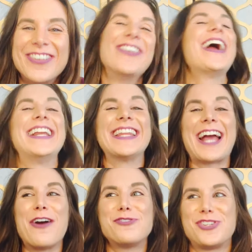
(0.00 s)
right?
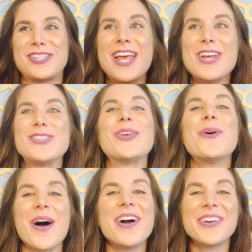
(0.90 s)
Like I was just
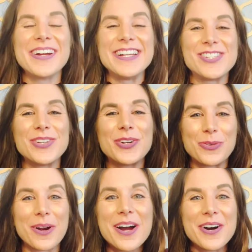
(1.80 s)
so hungry to
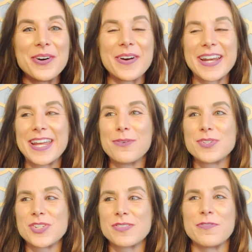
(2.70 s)
grow. And it
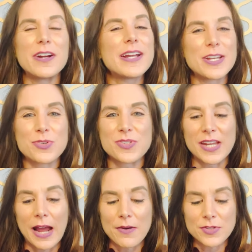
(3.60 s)
was just very
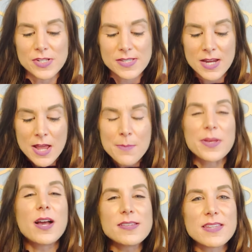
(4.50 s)
interesting. I would just,
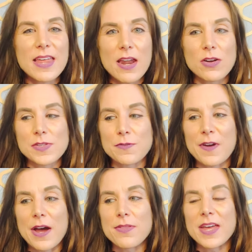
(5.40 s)
because of that, I also
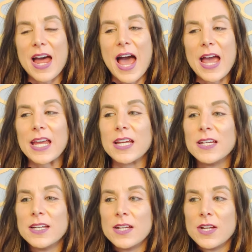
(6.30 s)
found that I
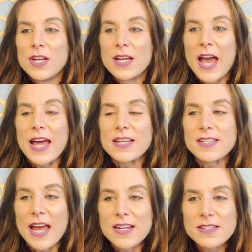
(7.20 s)
had a
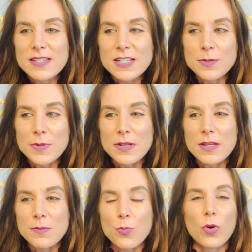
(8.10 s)
tendency to
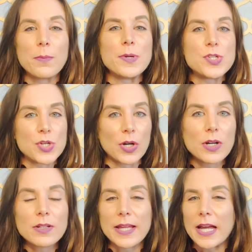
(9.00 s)
be more
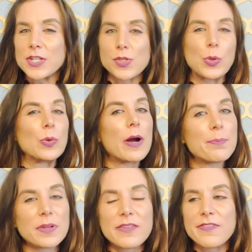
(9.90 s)
mature. Like I just grew
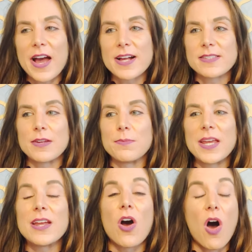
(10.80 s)
up really fast and it
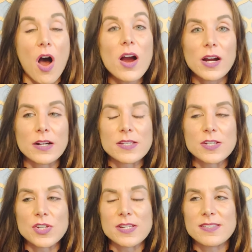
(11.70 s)
made it hard to
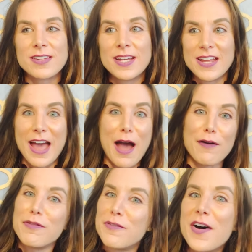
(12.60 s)
just
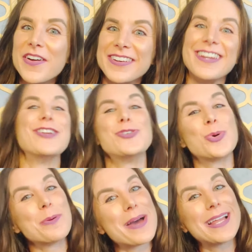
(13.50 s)
have fun and
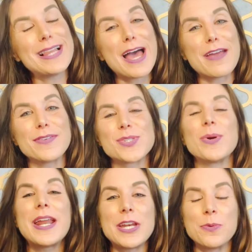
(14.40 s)
enjoy my life. So
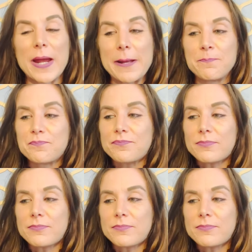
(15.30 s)
at any rate,